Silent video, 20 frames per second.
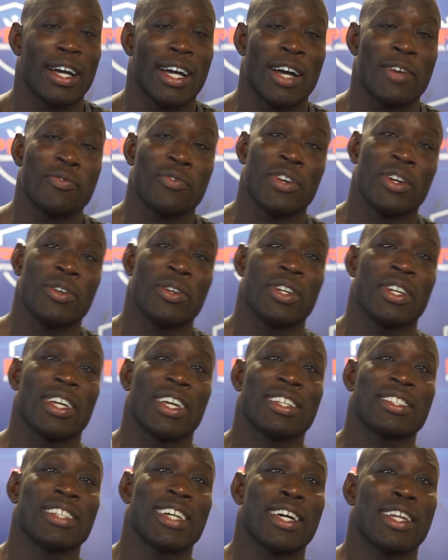I'm very
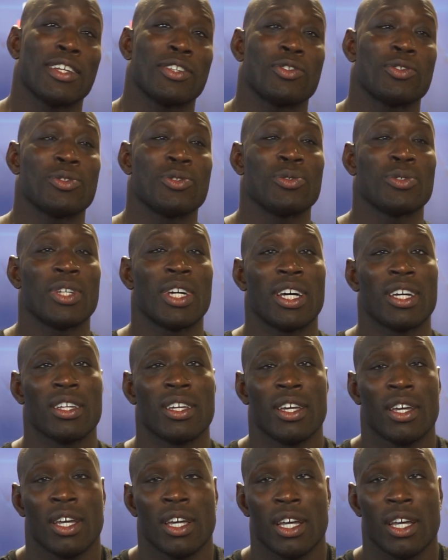excited to do that.